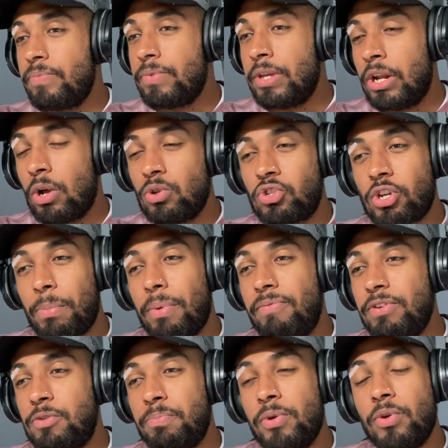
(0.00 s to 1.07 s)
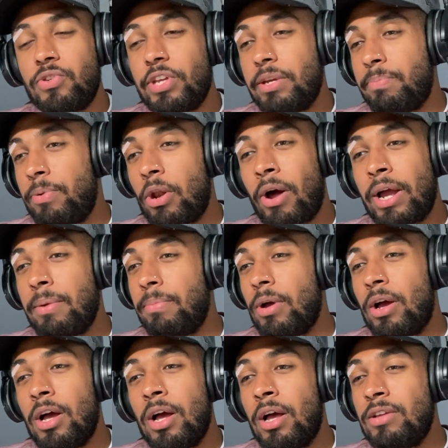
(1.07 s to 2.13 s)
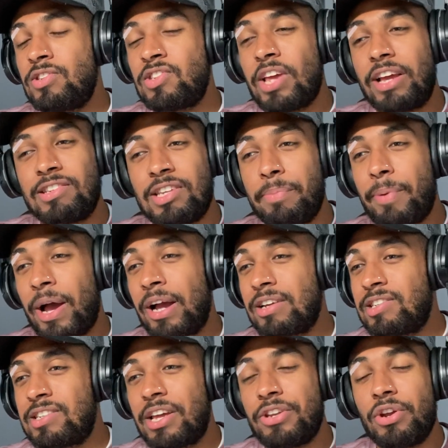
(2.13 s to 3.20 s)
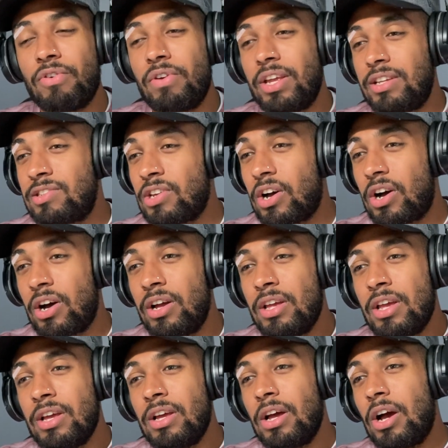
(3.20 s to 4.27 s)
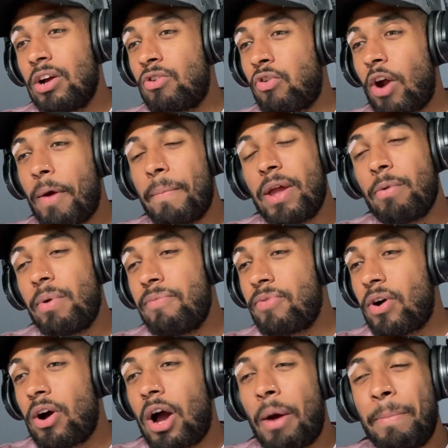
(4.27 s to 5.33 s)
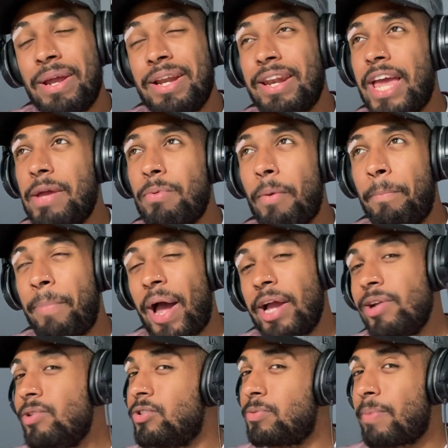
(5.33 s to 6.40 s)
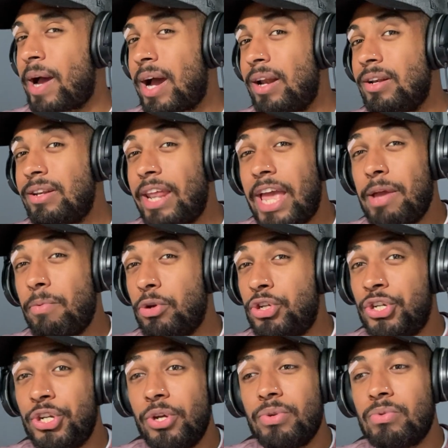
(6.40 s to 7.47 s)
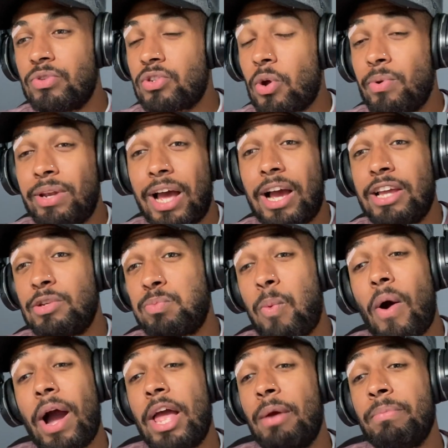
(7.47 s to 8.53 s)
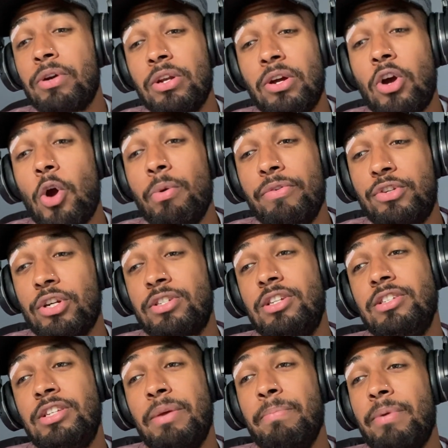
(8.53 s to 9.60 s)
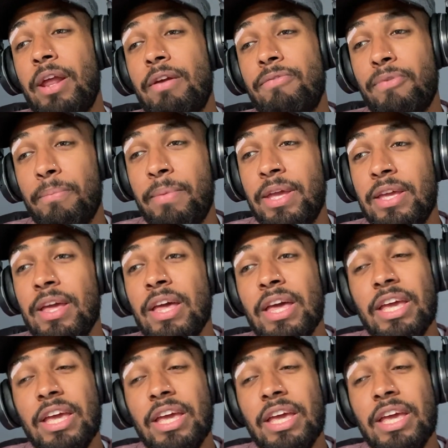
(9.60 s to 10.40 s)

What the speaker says: You know, some of his music like Sexy Back, Senorita, Cry Me a River. I mean, they were bangers, man. They were tunes. So that is why I'm going to go with Justin Timberlake for me.